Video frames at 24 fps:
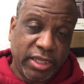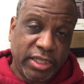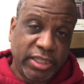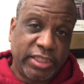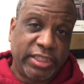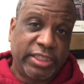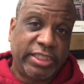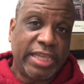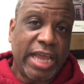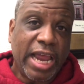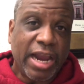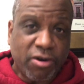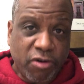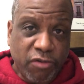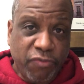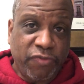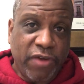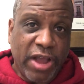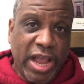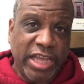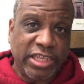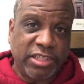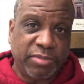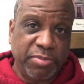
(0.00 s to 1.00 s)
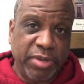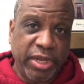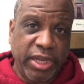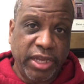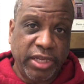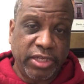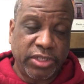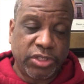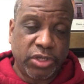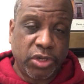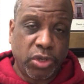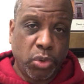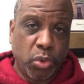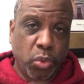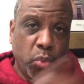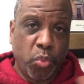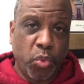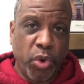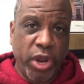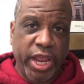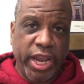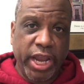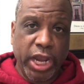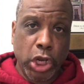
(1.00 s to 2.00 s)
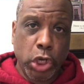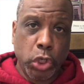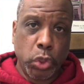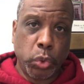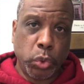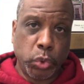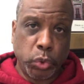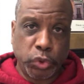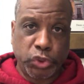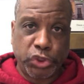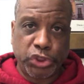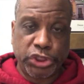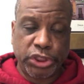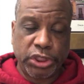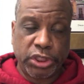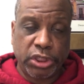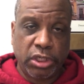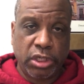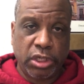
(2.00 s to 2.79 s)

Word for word: sacrifice means win lose.